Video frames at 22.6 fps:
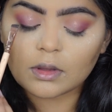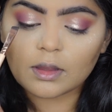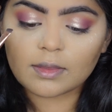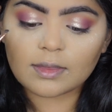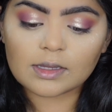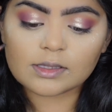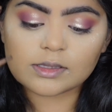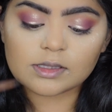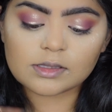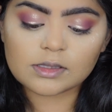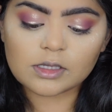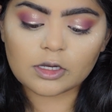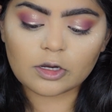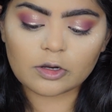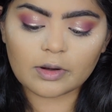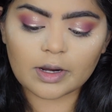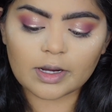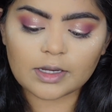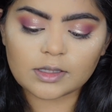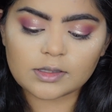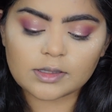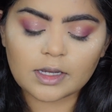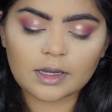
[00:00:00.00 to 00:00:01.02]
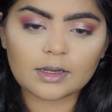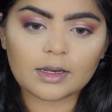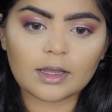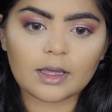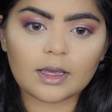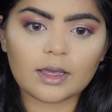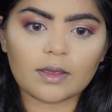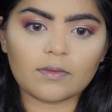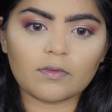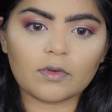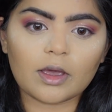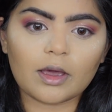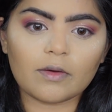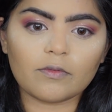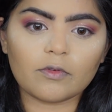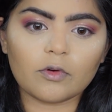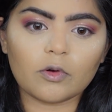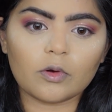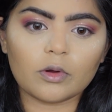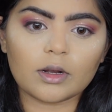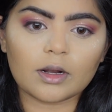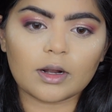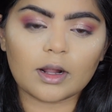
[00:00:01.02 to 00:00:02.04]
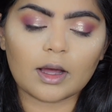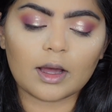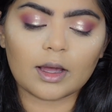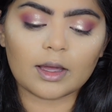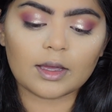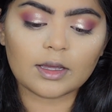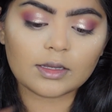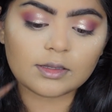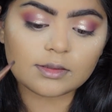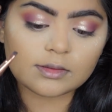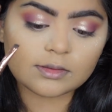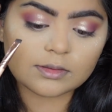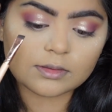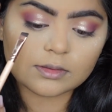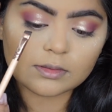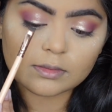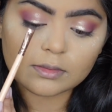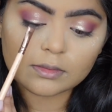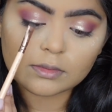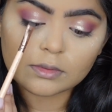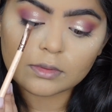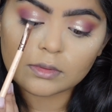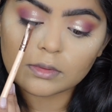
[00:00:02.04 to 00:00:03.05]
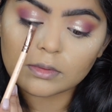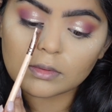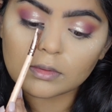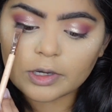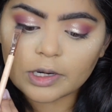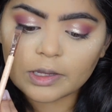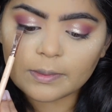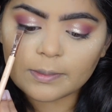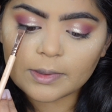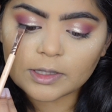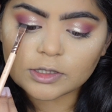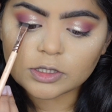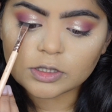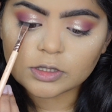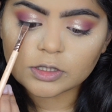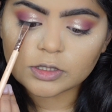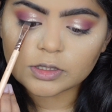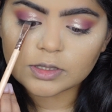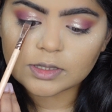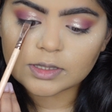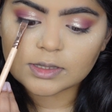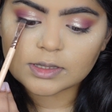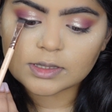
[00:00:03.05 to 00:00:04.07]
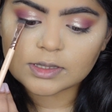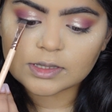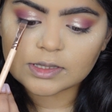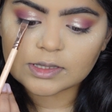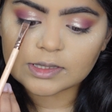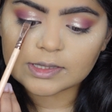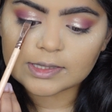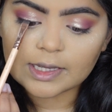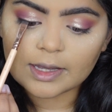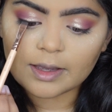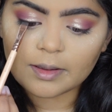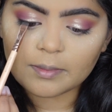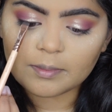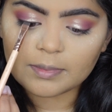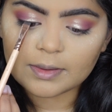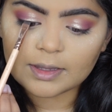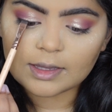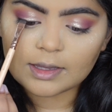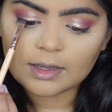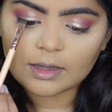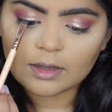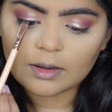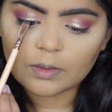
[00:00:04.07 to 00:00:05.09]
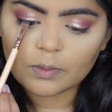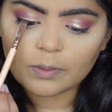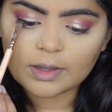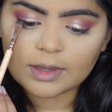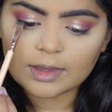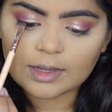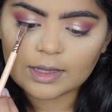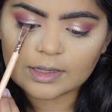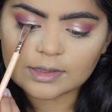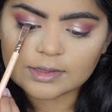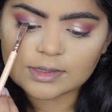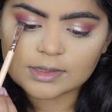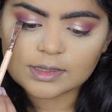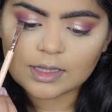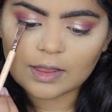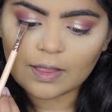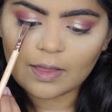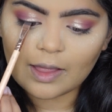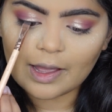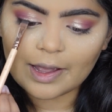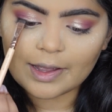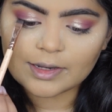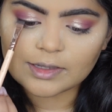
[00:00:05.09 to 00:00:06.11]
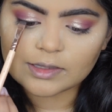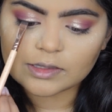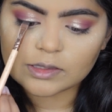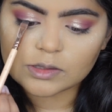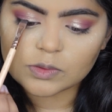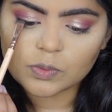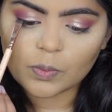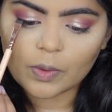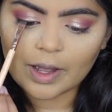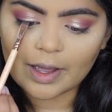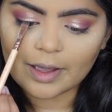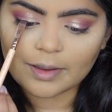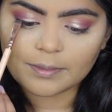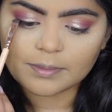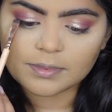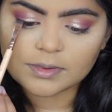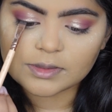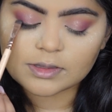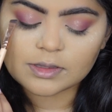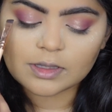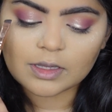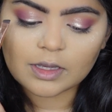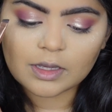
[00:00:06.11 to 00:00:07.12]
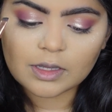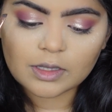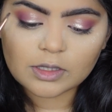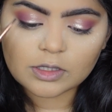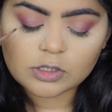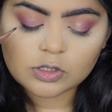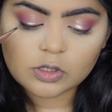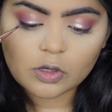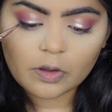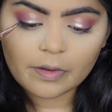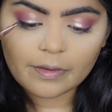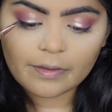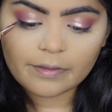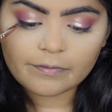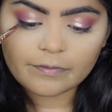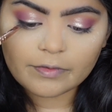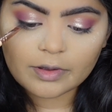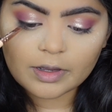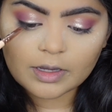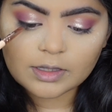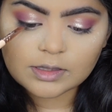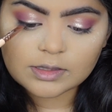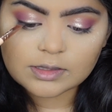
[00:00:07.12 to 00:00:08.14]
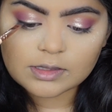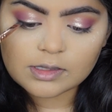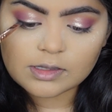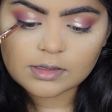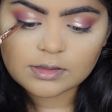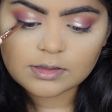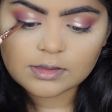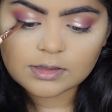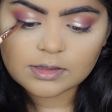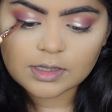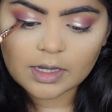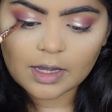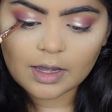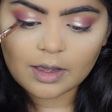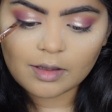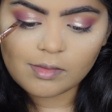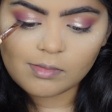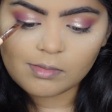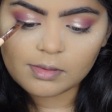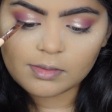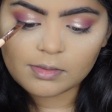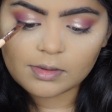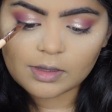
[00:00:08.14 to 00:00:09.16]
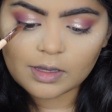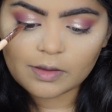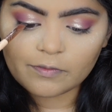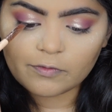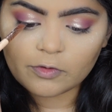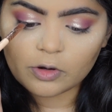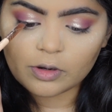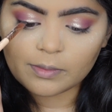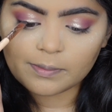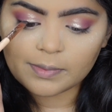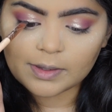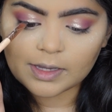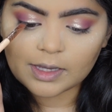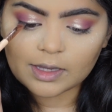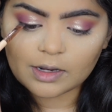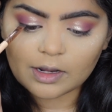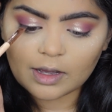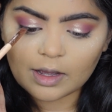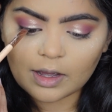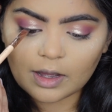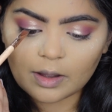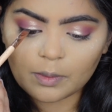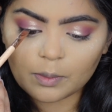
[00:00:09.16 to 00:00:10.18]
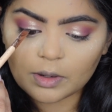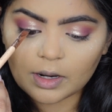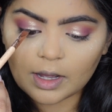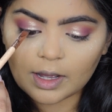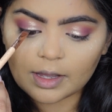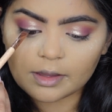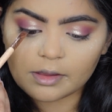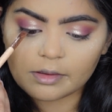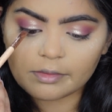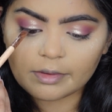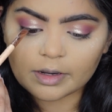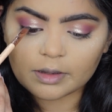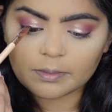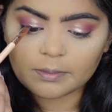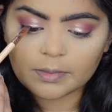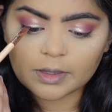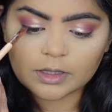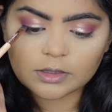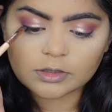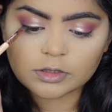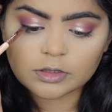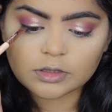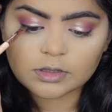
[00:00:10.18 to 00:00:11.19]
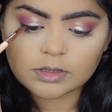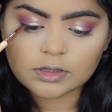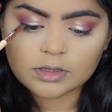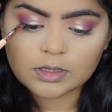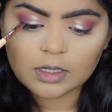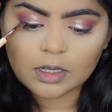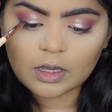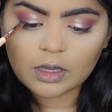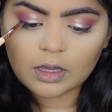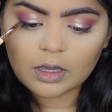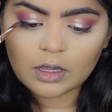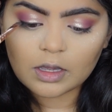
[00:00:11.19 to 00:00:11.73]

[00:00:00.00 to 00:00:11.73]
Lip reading: This is a great technique if you have hooded eyes. Pretty much just stamping it with slight swipes. So first stamp. If you're a beginner, I would highly recommend just